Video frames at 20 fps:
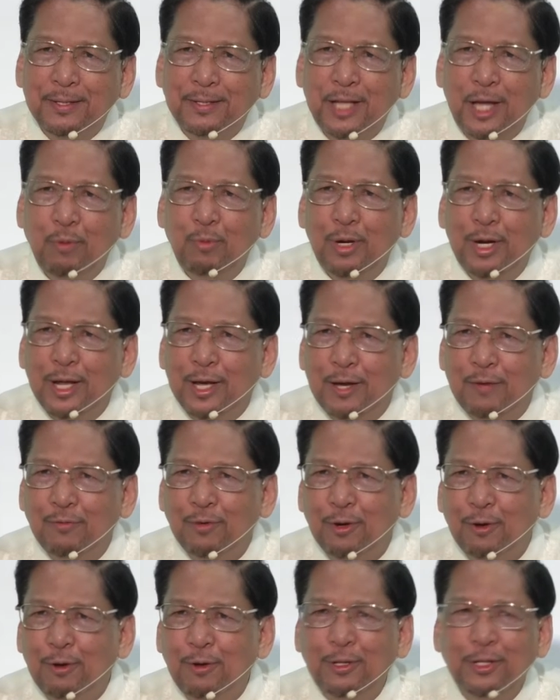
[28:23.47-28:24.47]
they will have
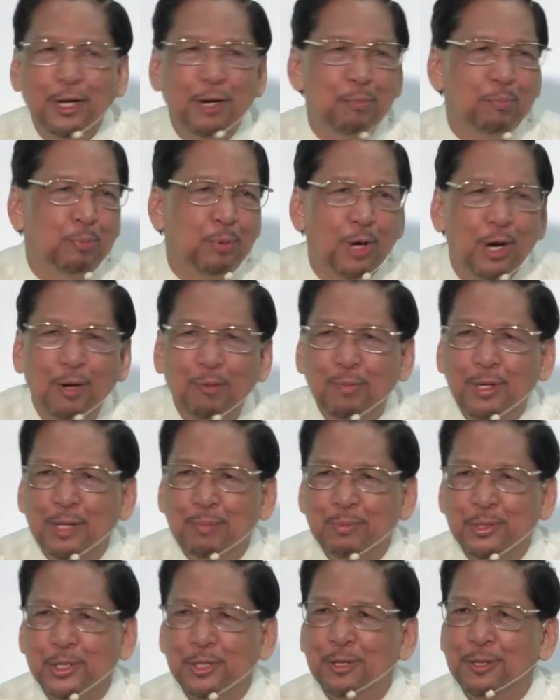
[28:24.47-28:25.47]
all their
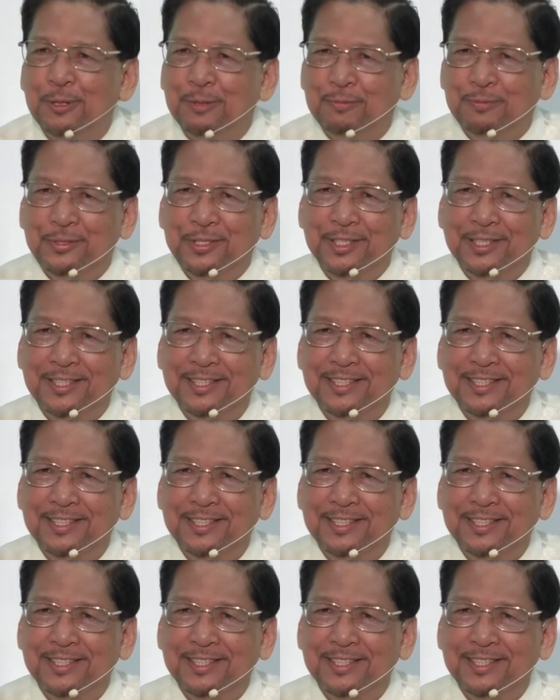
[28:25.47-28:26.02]
problems solved.